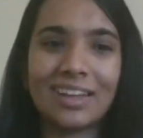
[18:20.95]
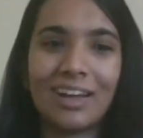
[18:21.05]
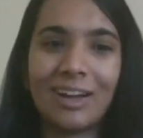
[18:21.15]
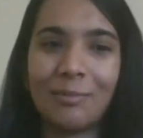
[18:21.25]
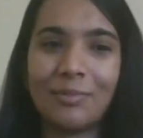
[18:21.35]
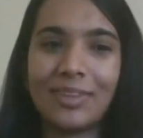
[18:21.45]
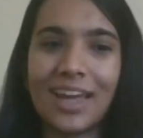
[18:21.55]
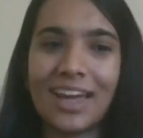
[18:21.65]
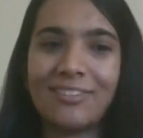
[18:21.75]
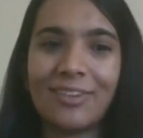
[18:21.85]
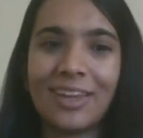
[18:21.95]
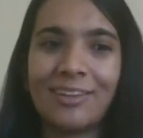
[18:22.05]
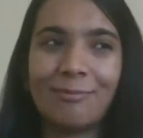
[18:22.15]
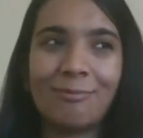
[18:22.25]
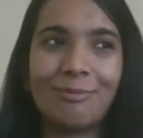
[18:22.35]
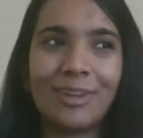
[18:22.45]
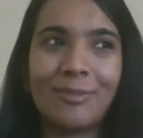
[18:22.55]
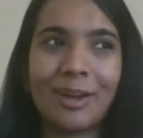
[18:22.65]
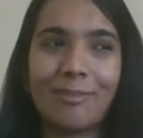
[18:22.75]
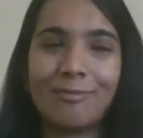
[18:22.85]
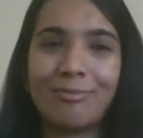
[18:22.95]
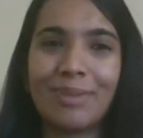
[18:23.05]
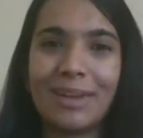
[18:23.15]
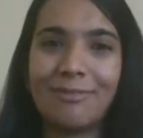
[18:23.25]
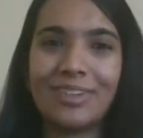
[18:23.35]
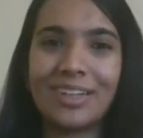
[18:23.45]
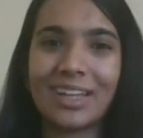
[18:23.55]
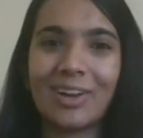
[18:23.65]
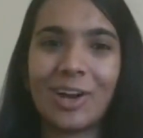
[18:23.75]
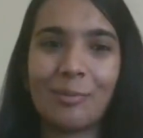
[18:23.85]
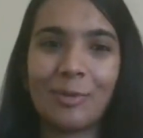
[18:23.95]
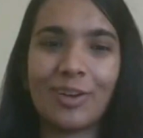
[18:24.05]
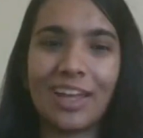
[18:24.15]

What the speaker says: That way, we would have benefited a lot more.